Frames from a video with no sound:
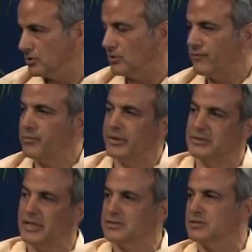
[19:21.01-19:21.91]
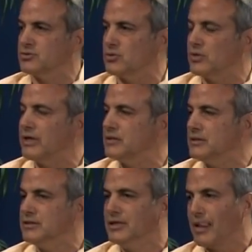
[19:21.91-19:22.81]
Everybody takes it so
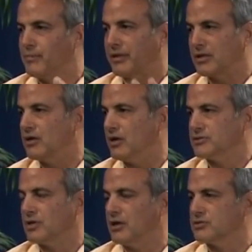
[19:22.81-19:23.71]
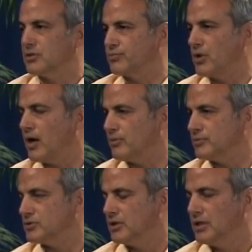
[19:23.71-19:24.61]
lightly, but it can cause long-term
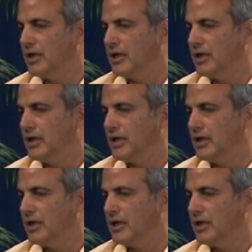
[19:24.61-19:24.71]
problems.